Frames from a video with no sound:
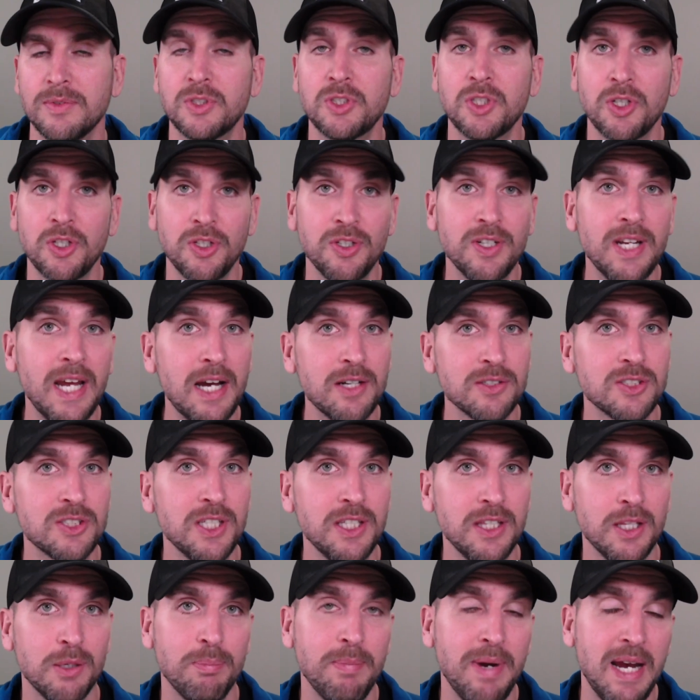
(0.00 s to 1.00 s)
So you now see
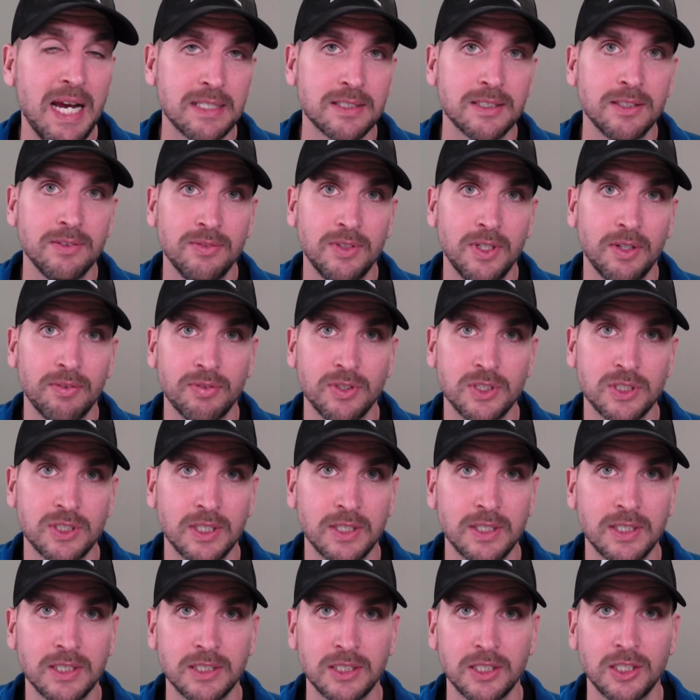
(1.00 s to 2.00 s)
the massive difference that
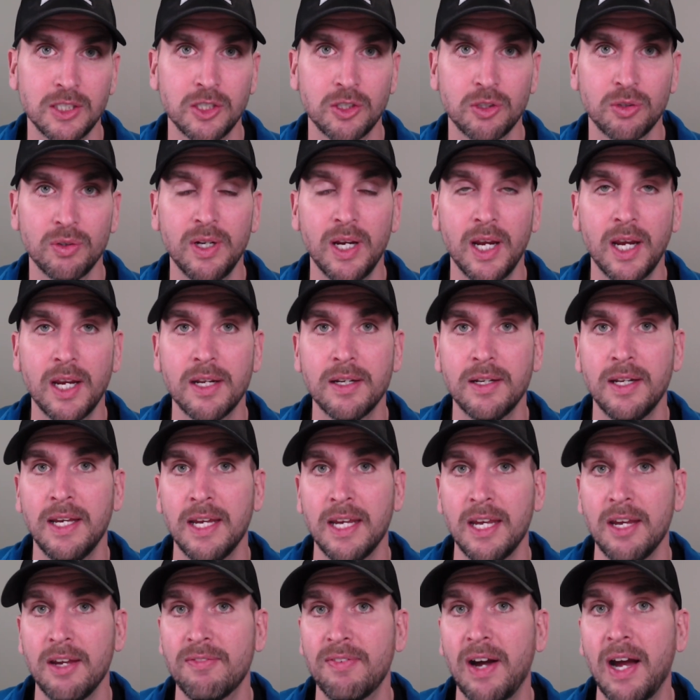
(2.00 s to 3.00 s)
this can create.
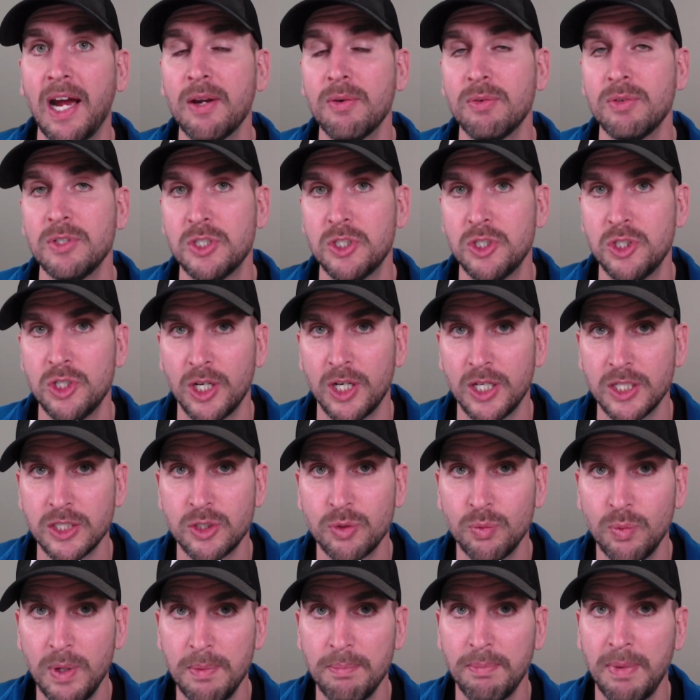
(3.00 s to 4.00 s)
If I just
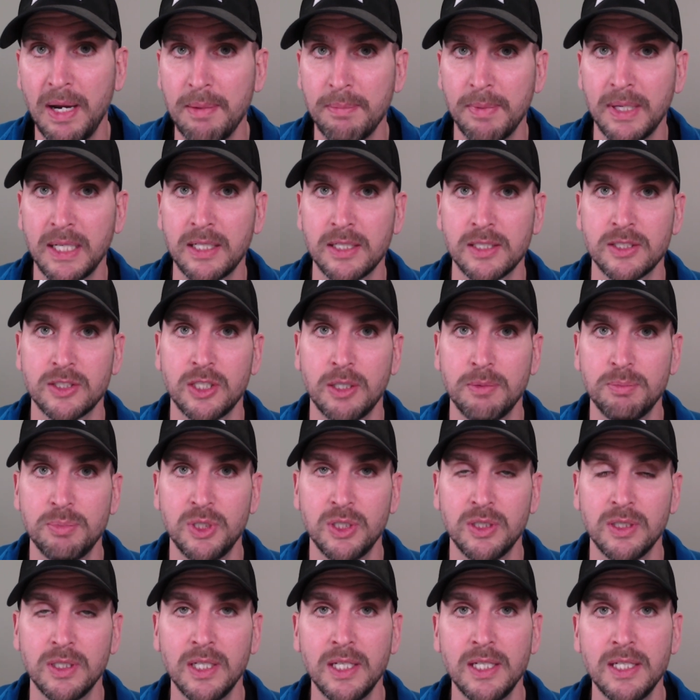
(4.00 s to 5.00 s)
went by my
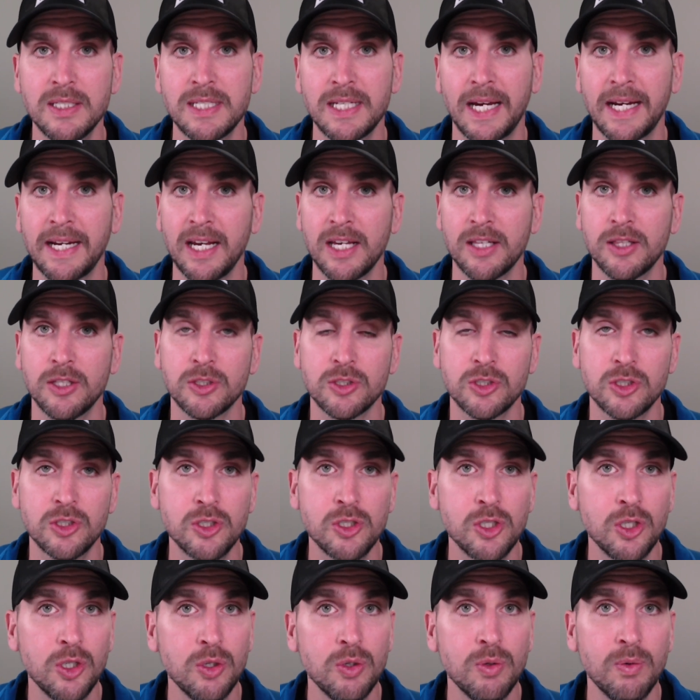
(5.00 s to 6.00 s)
consumption needs, I got those
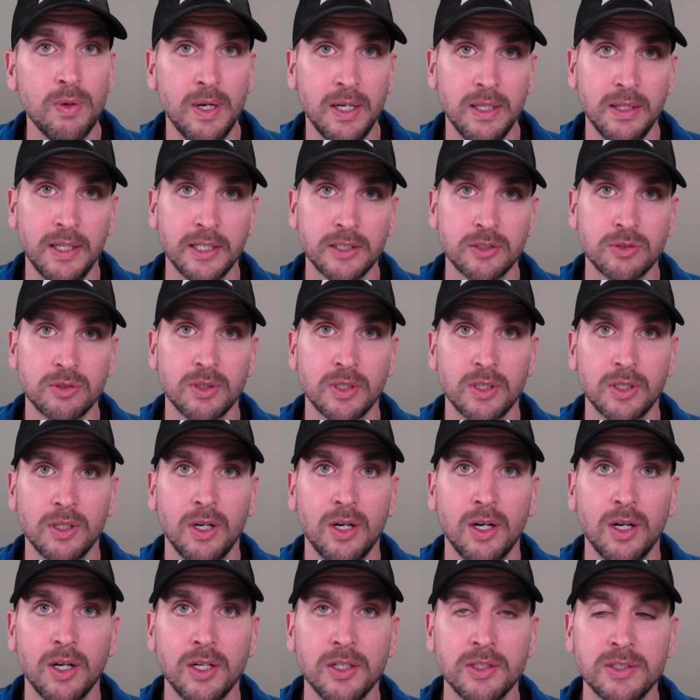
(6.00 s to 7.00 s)
two electric
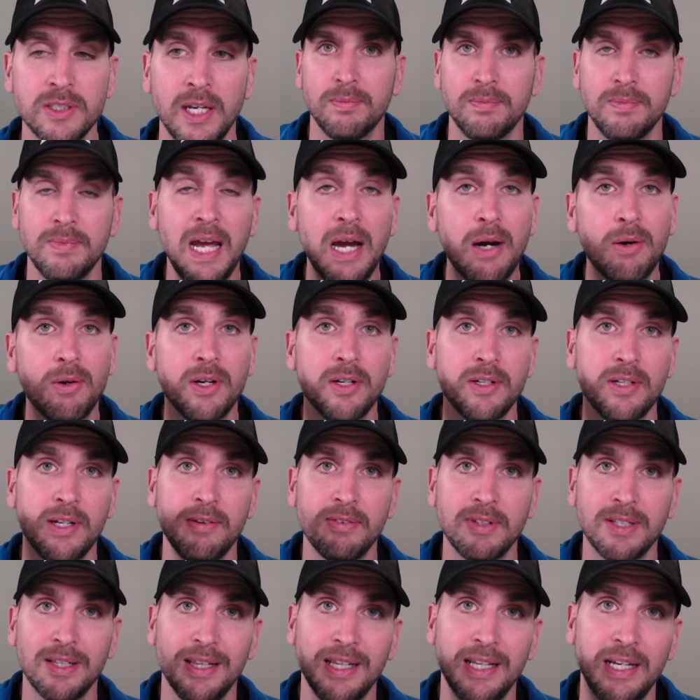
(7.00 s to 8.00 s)
cars. Now I'd have
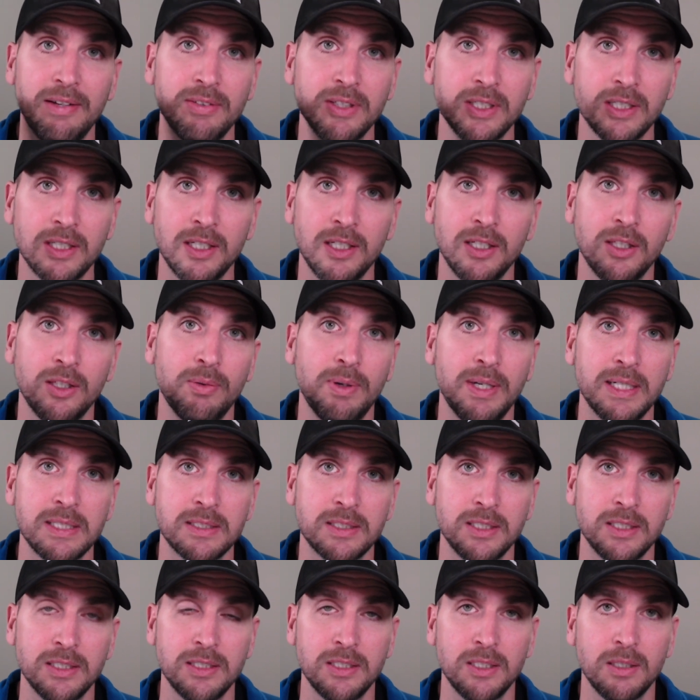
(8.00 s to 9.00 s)
an 11 kilowatt
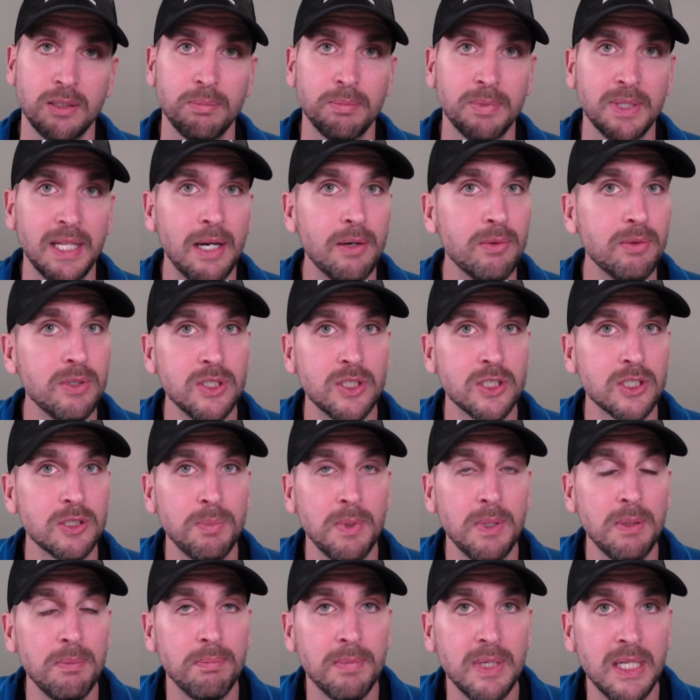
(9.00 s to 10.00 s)
system, but that would just
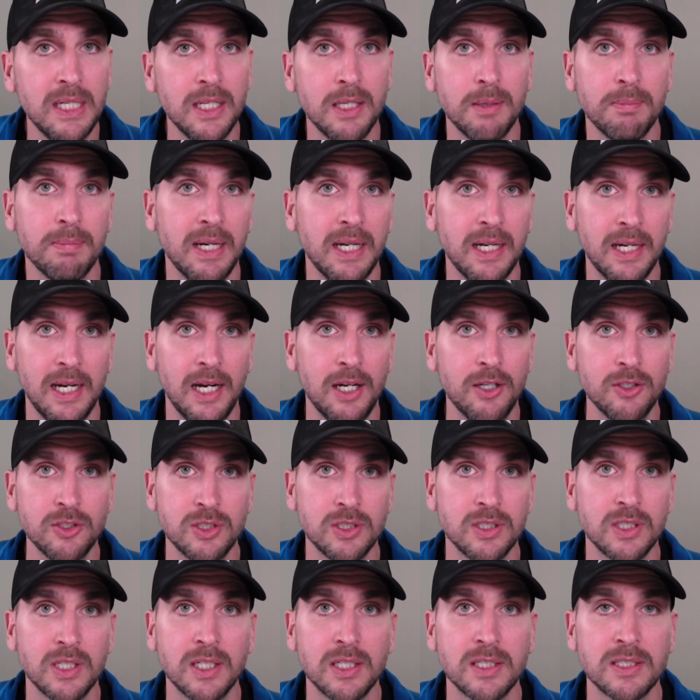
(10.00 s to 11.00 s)
be meeting my house
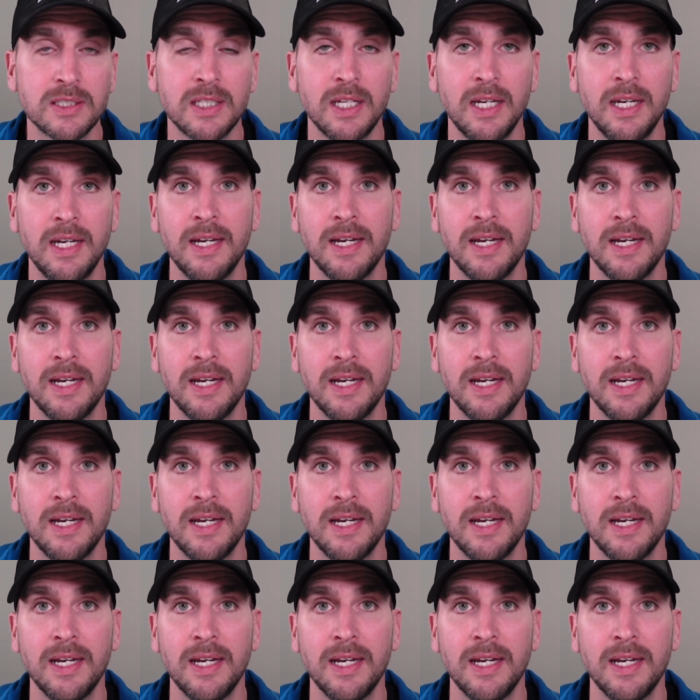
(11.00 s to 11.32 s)
needs.